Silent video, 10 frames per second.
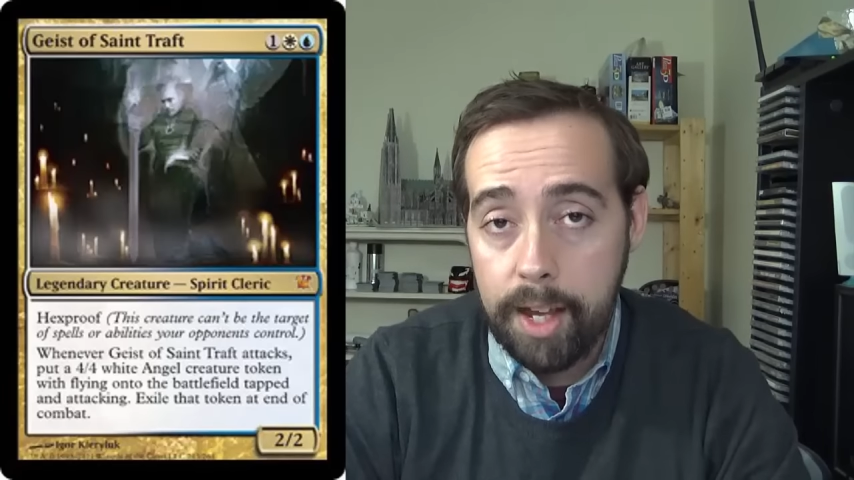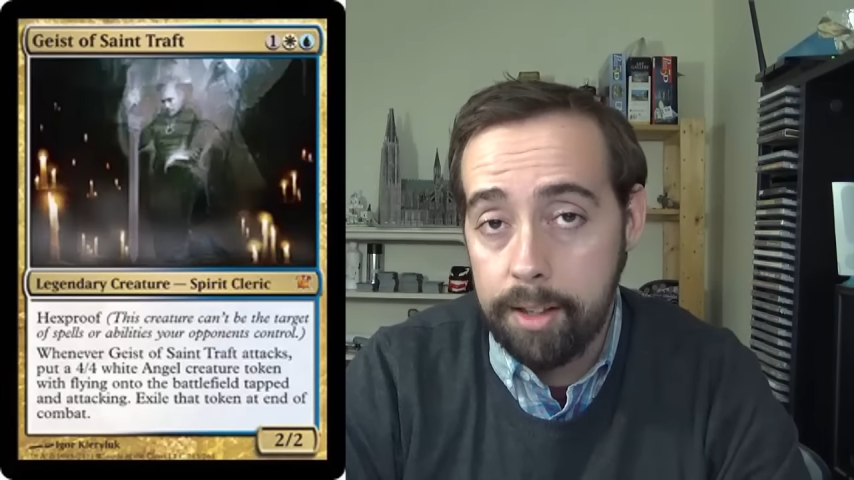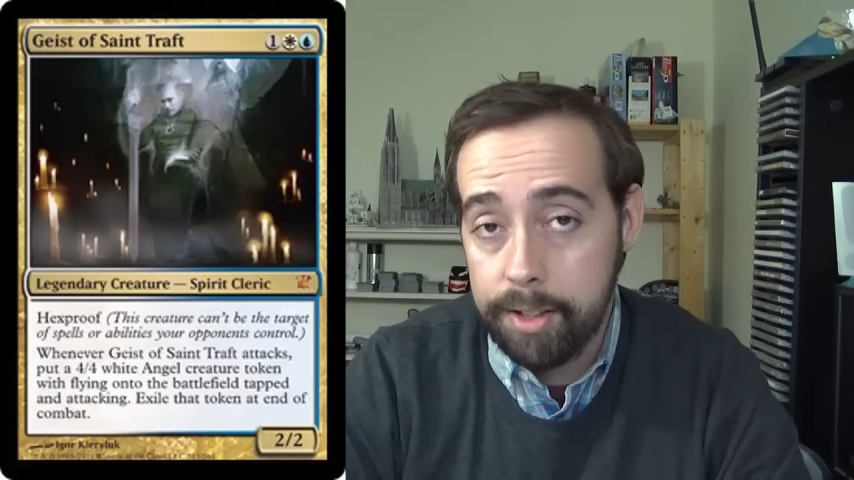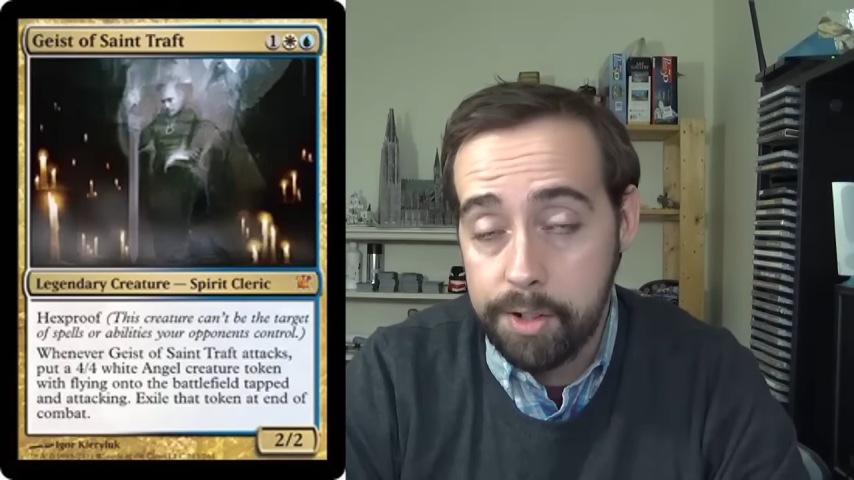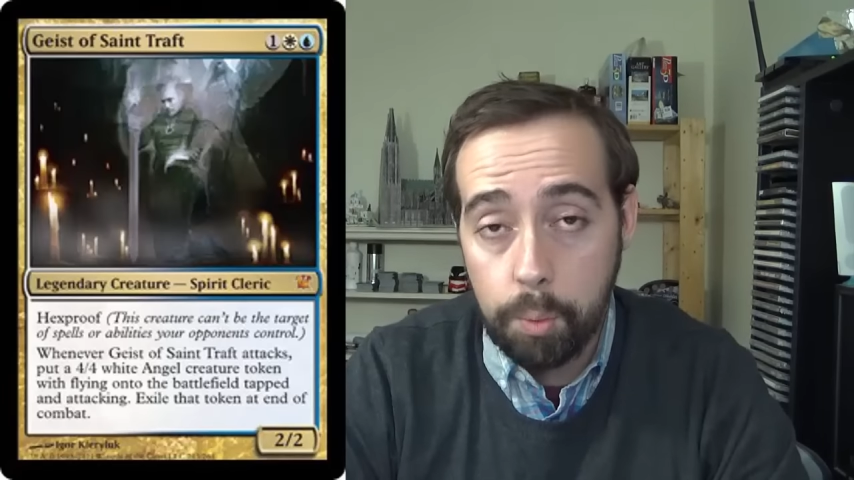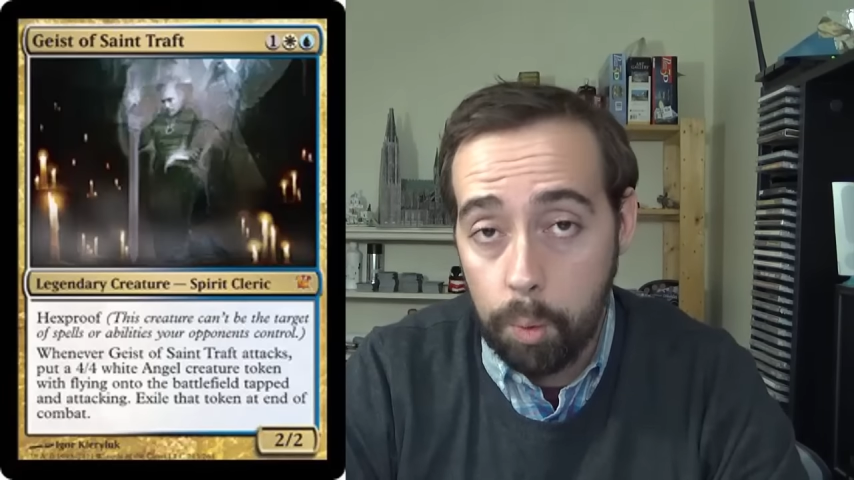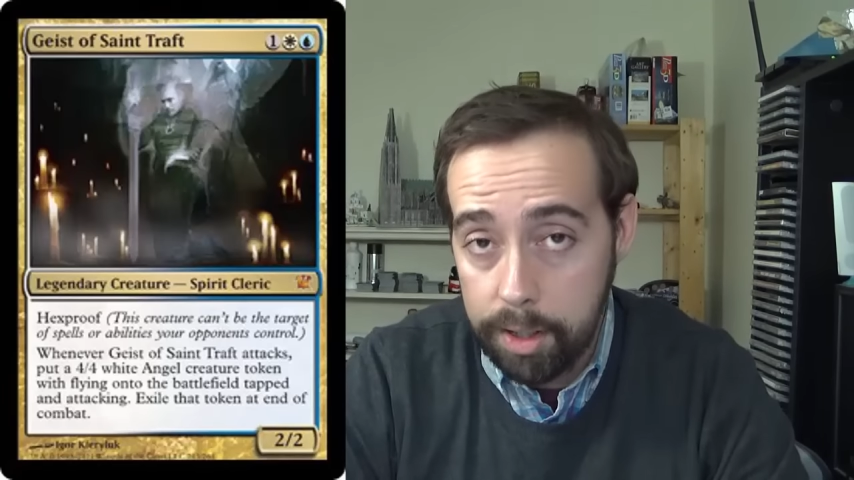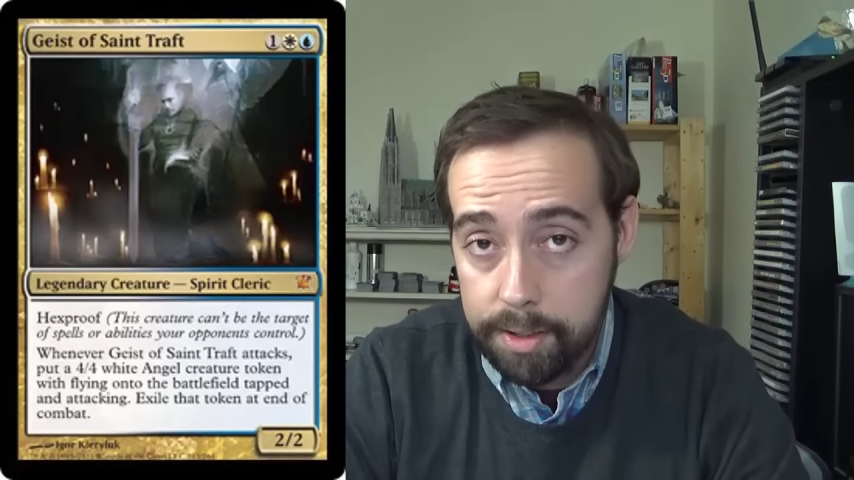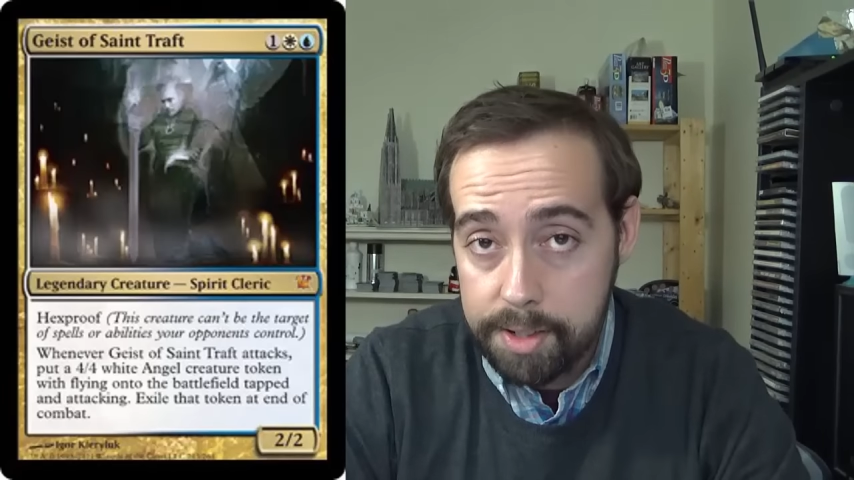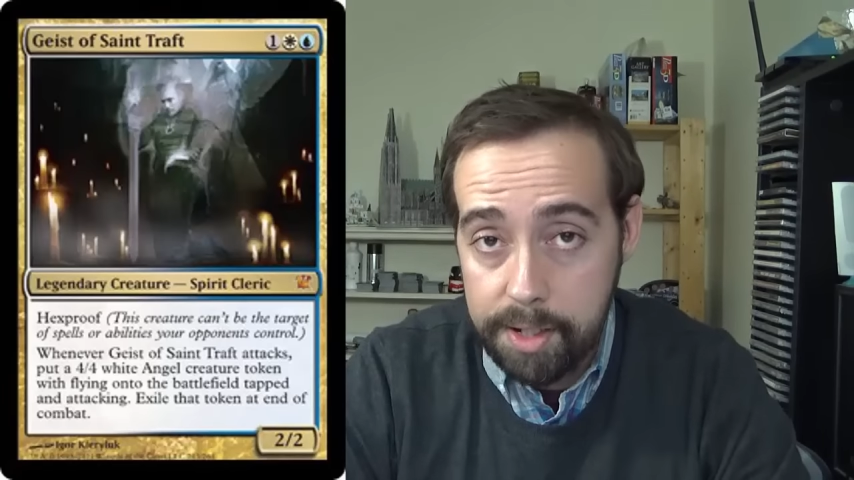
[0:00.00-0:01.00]
at least
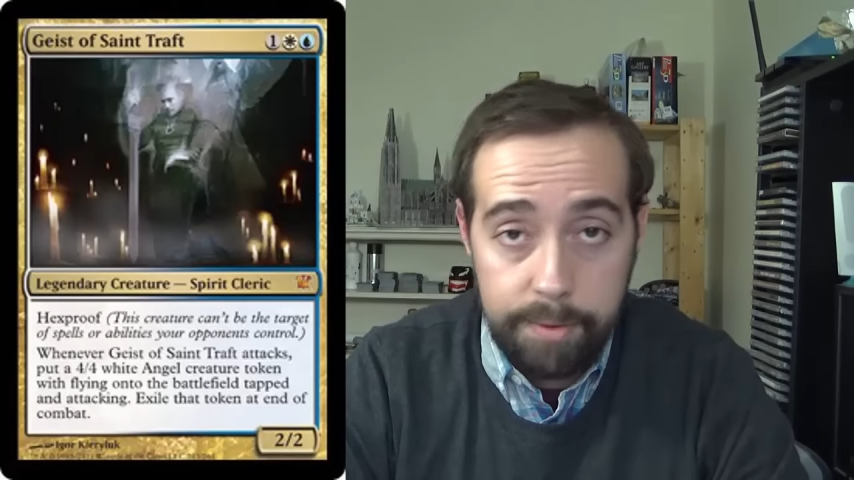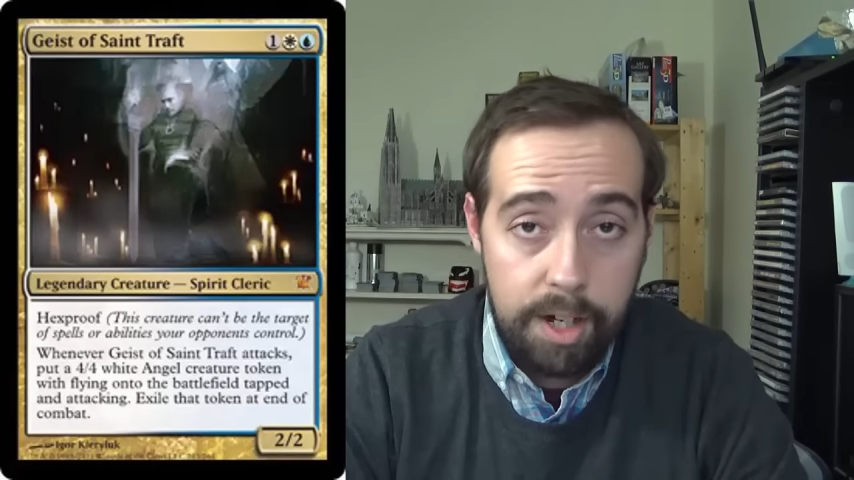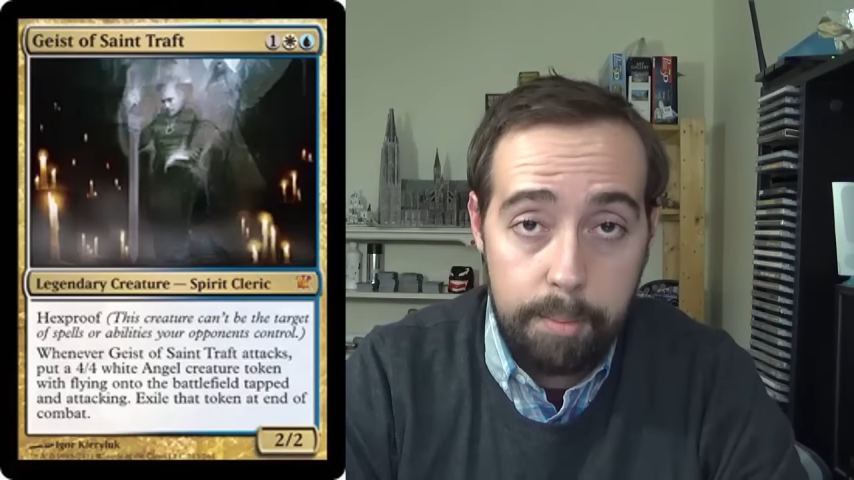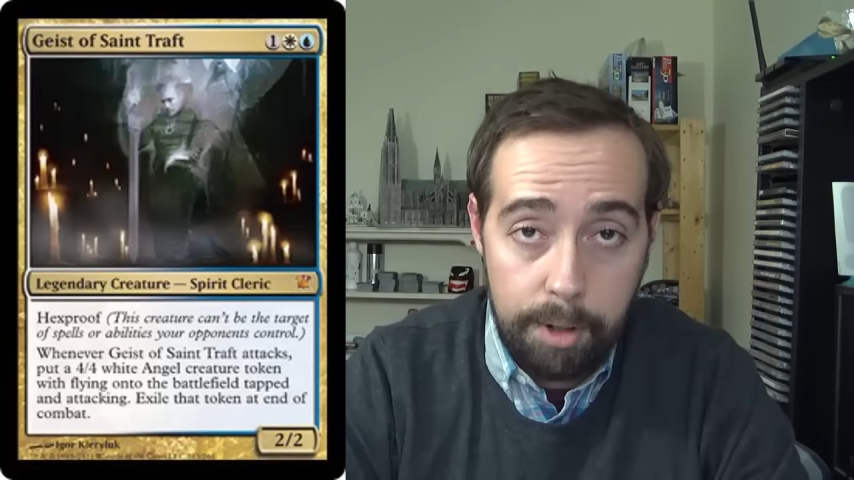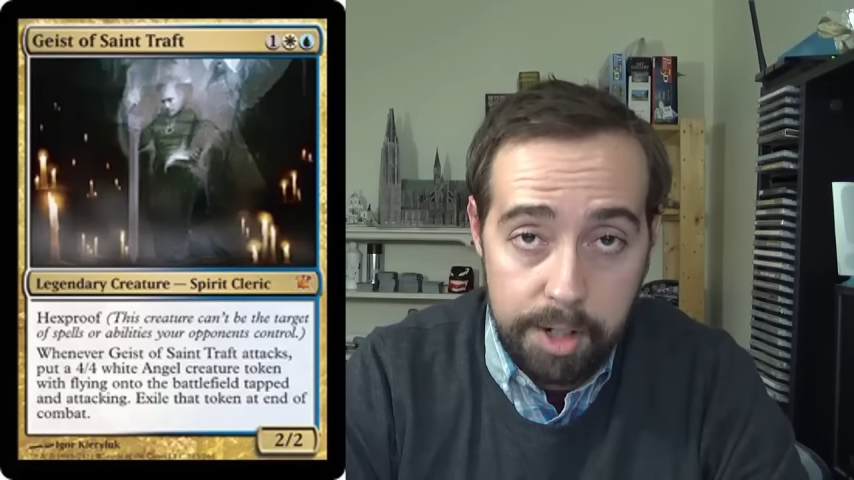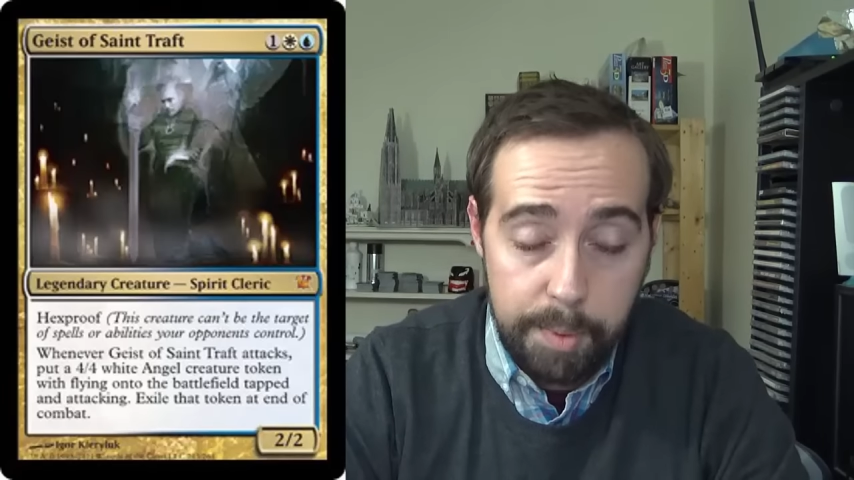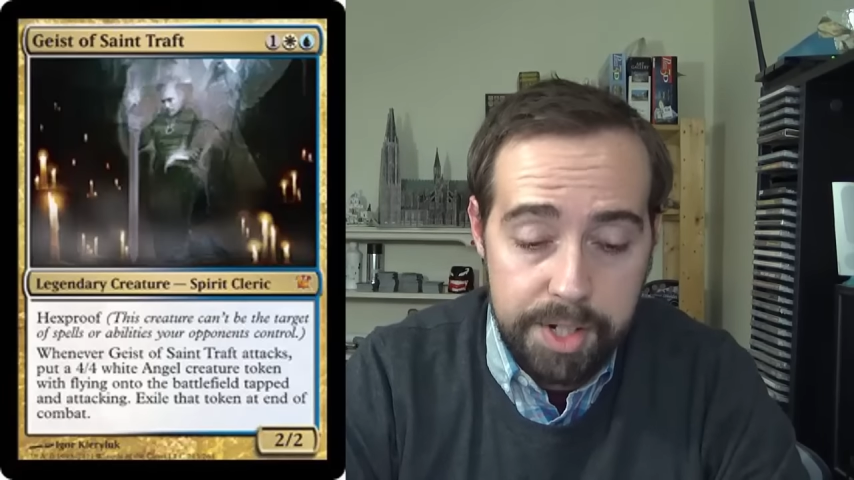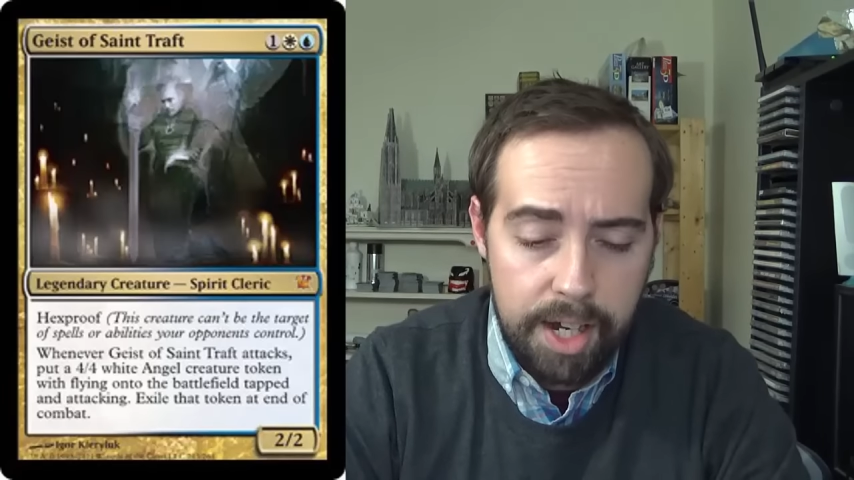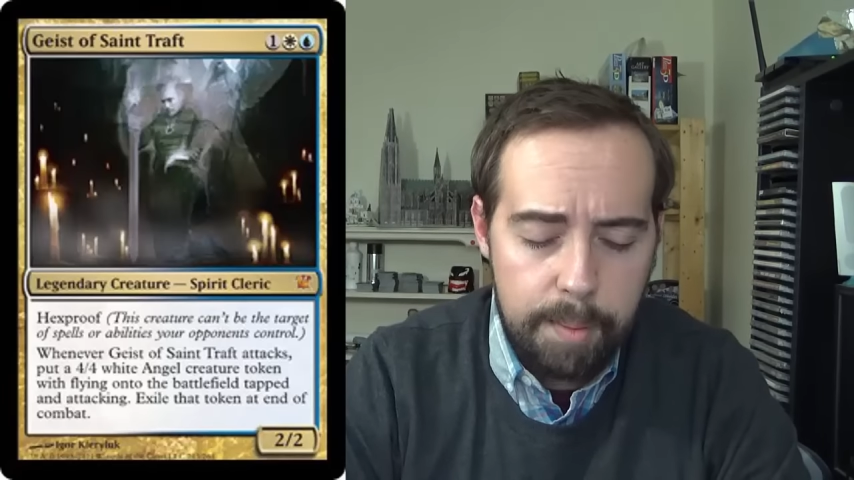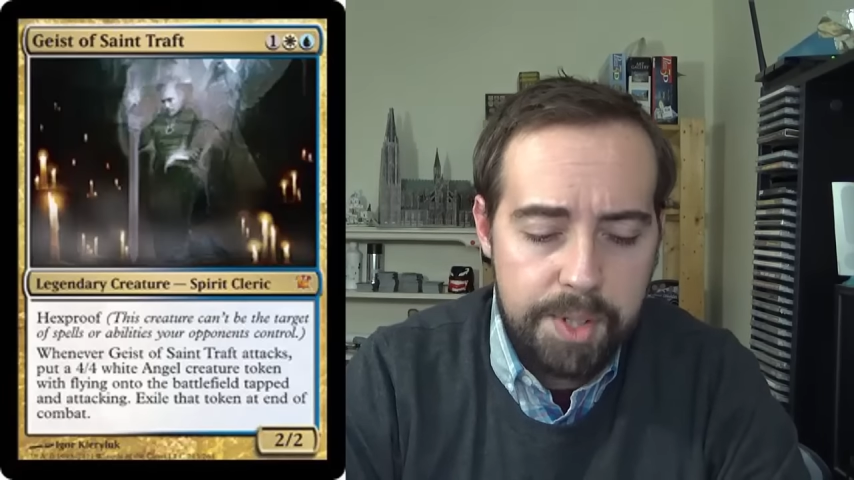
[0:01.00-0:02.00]
once, if not multiple
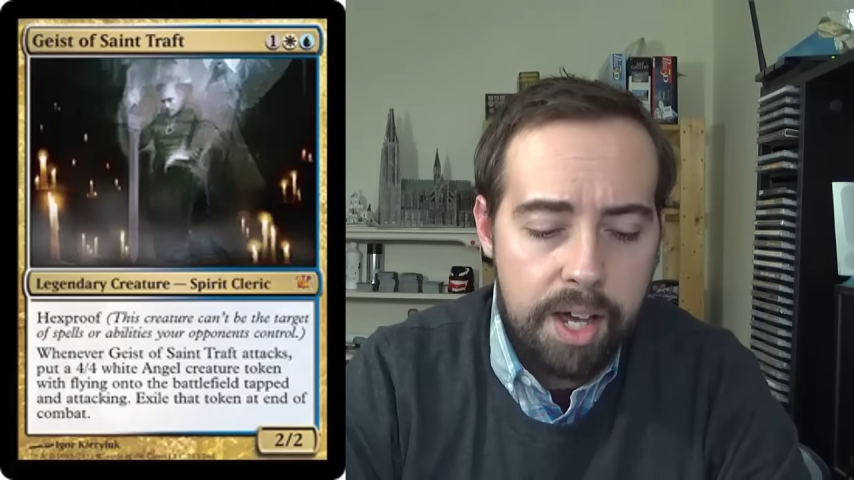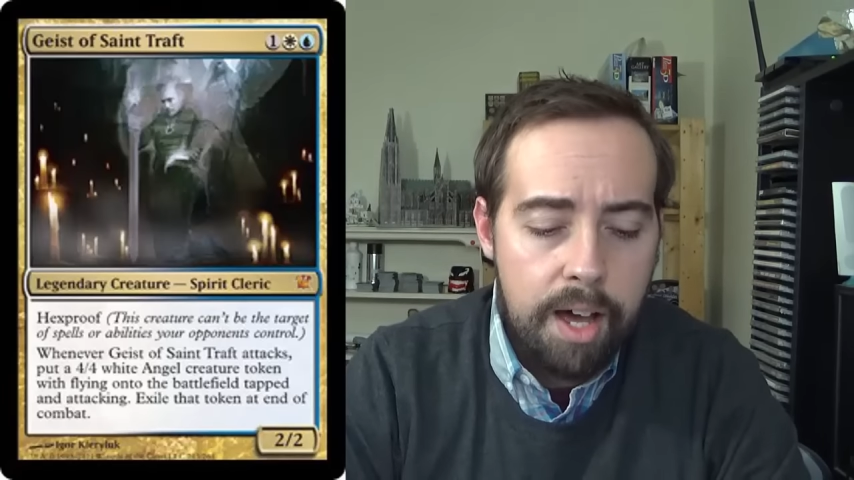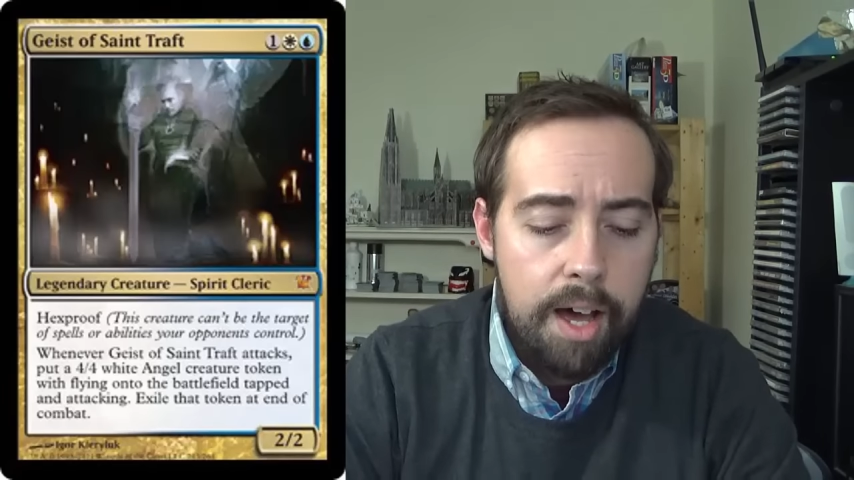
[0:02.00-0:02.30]
times.